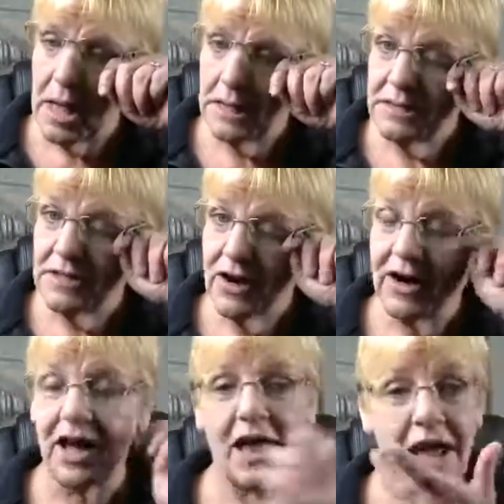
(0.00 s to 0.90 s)
Sorry,
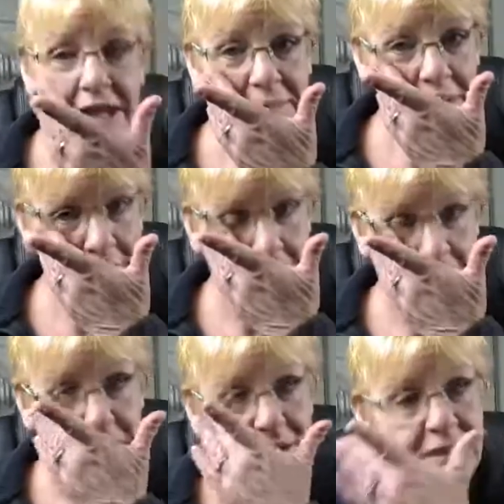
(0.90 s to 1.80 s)
y'all. I didn't mean
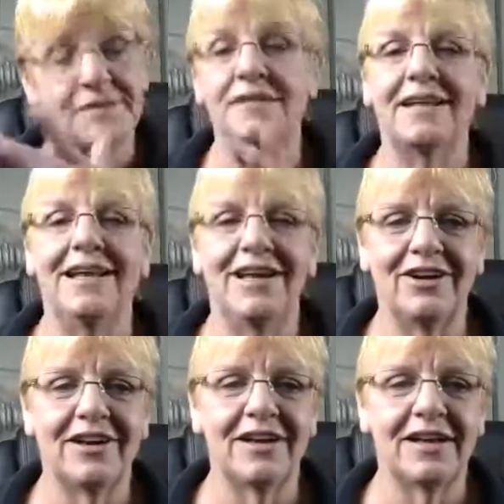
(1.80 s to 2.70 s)
to lose it here.
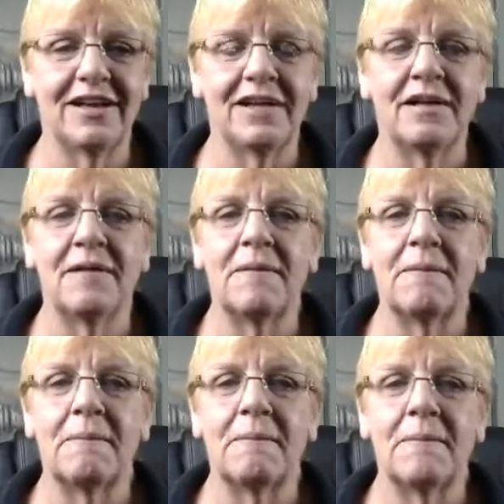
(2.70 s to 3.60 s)

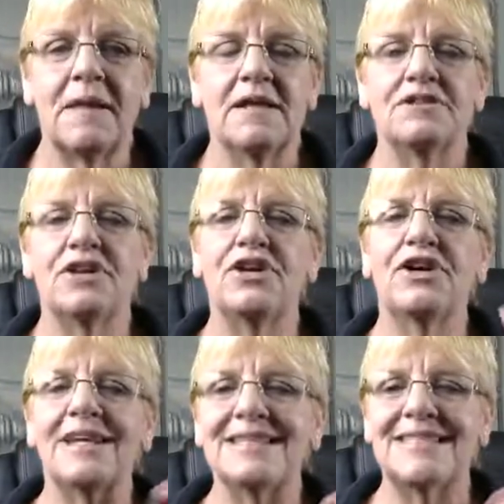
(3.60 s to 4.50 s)
So you're
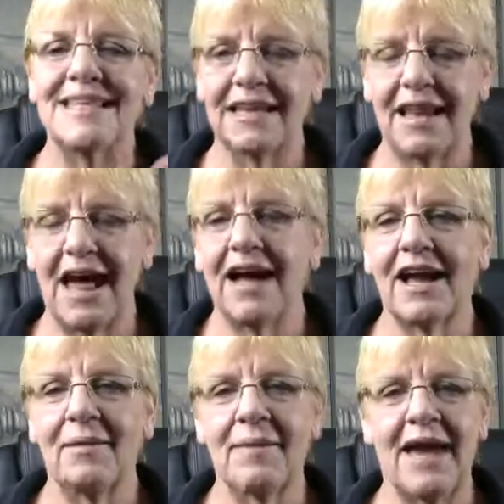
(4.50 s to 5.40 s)
going to see a lot
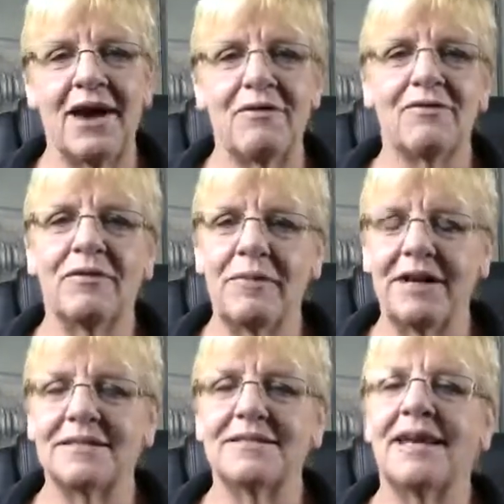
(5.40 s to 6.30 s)
coming out from
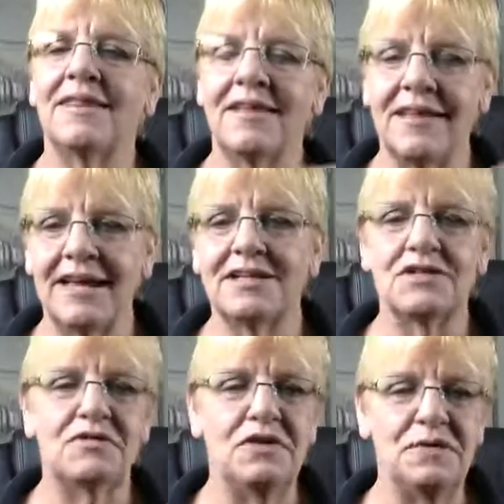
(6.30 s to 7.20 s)
us in the
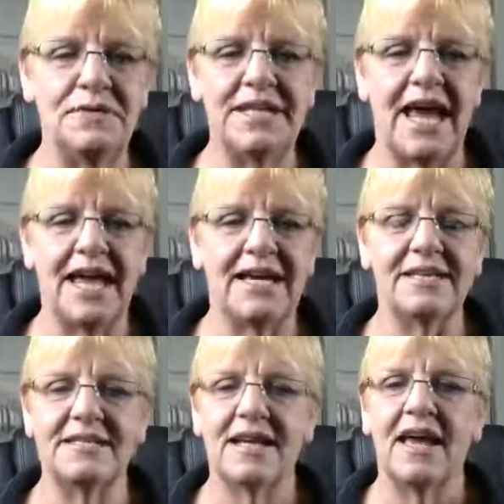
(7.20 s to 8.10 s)
next few
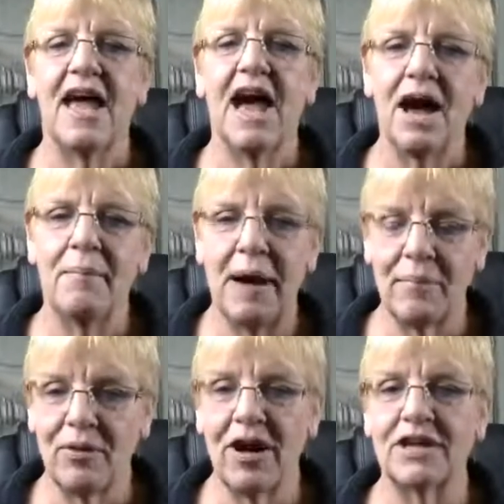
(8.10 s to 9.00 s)
days about
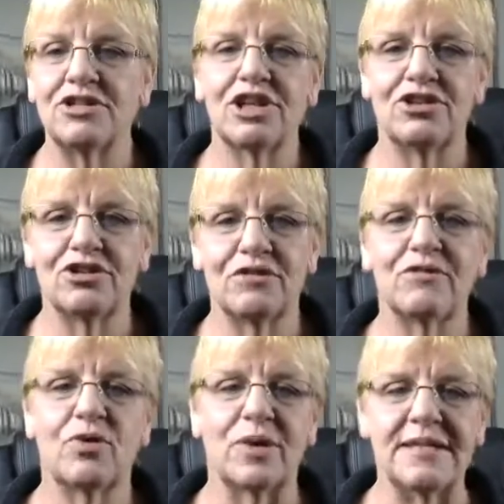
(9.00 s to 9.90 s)
Project Your
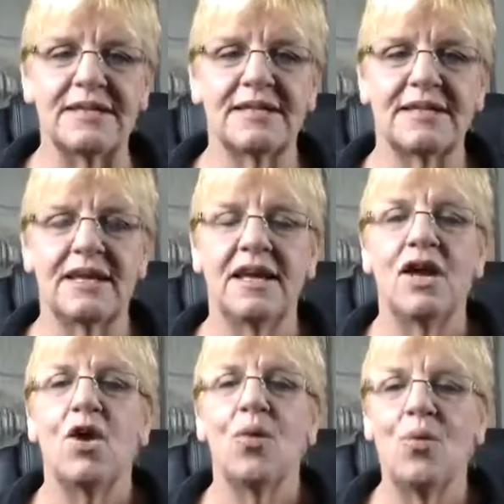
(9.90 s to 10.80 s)
Voice.
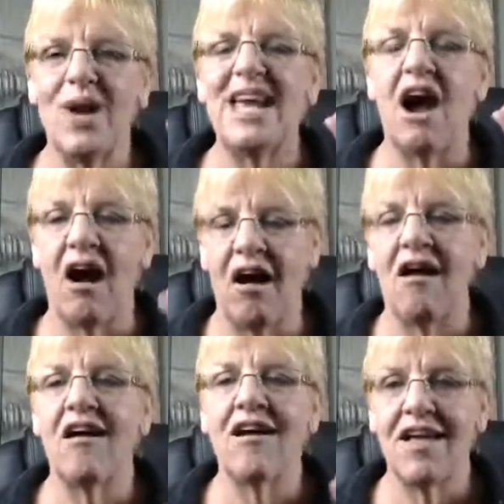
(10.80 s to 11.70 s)
We
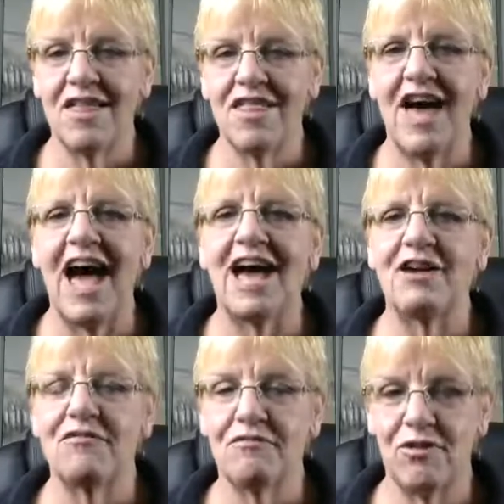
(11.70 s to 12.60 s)
are that
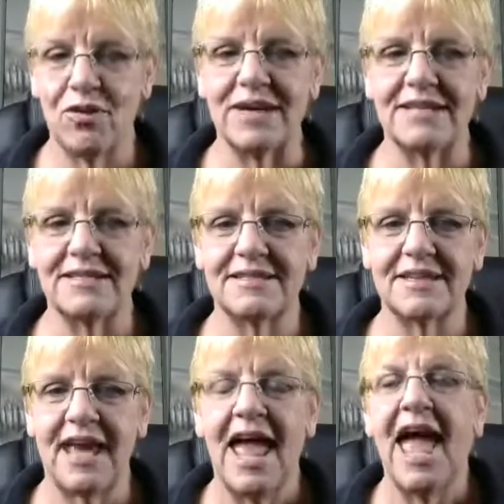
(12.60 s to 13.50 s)
voice,
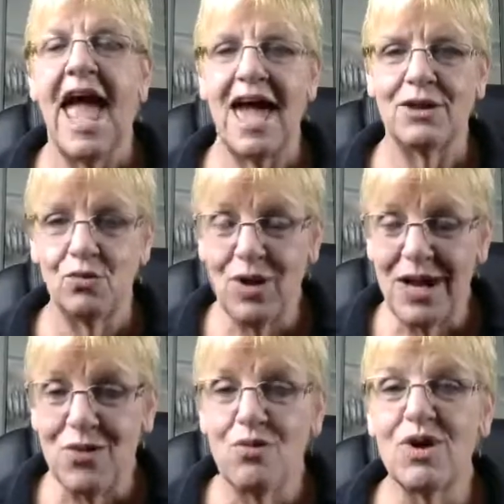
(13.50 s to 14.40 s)
and we
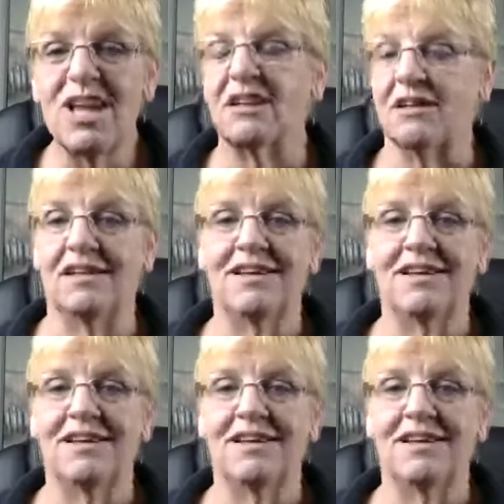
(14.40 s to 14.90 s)
will